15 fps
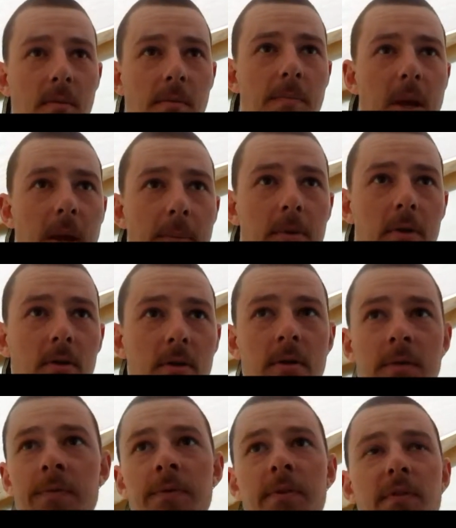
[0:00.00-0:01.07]
people
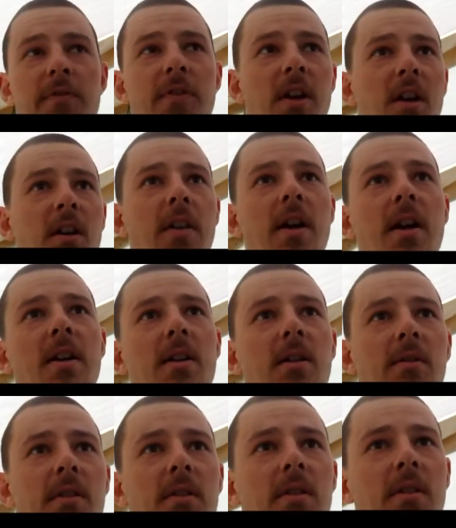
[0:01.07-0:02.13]
figure that
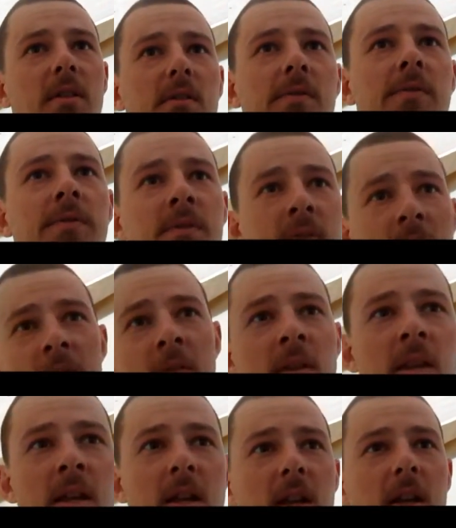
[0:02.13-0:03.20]
out, and
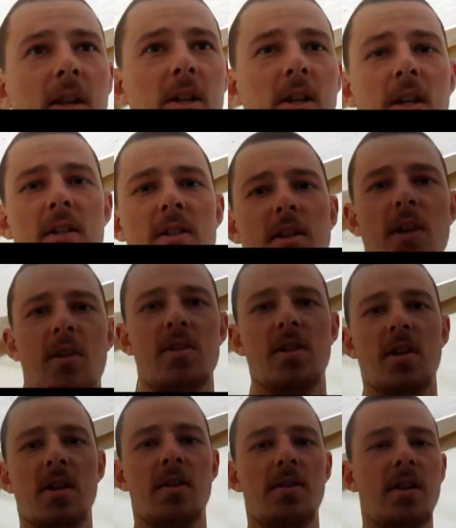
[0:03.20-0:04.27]
you can sell
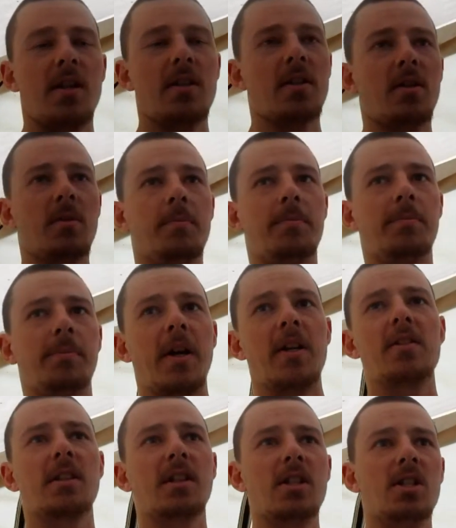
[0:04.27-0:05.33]
certain things, you know,
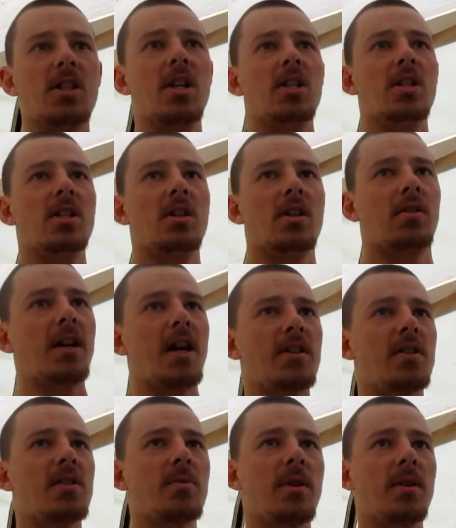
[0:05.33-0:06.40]
places like a GG and
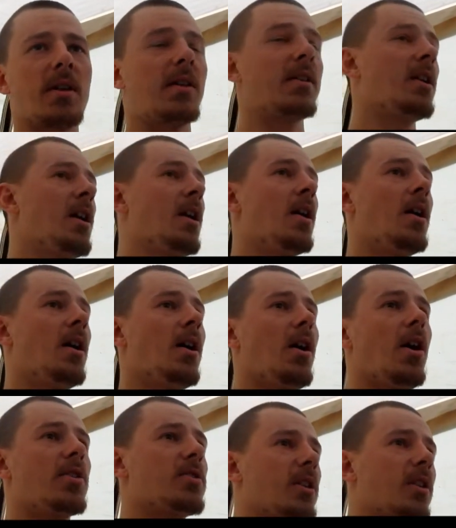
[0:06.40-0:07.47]
Craigslist and whatnot.
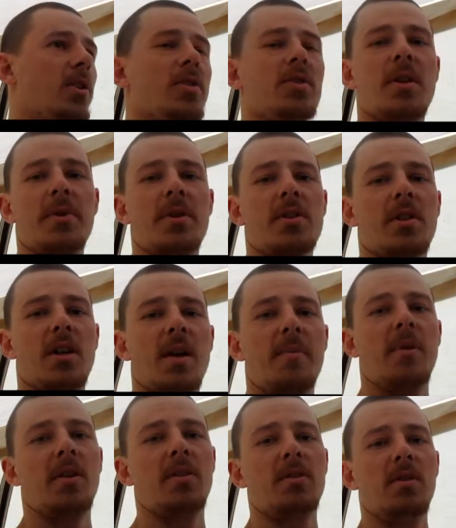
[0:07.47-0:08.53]
Also, that goes along with the scrap
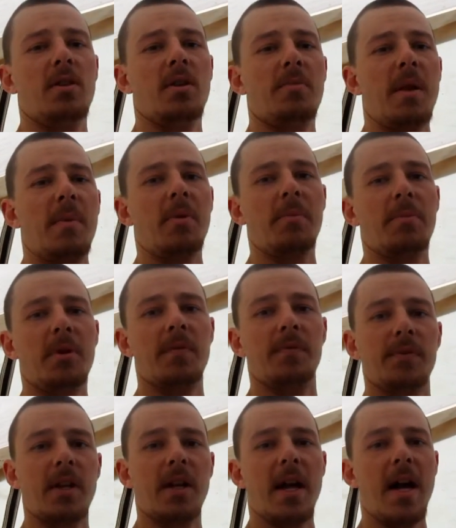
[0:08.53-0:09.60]
metal too. You know, people put
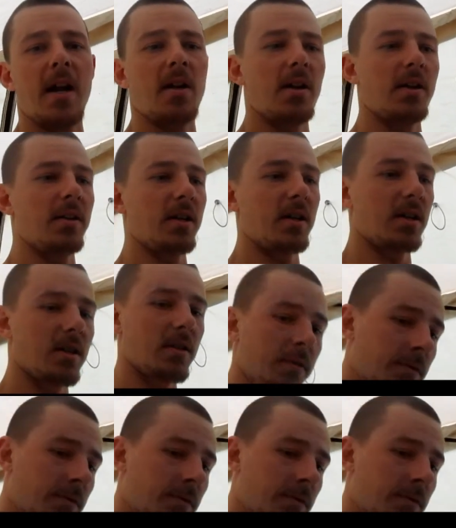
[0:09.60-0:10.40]
an ad on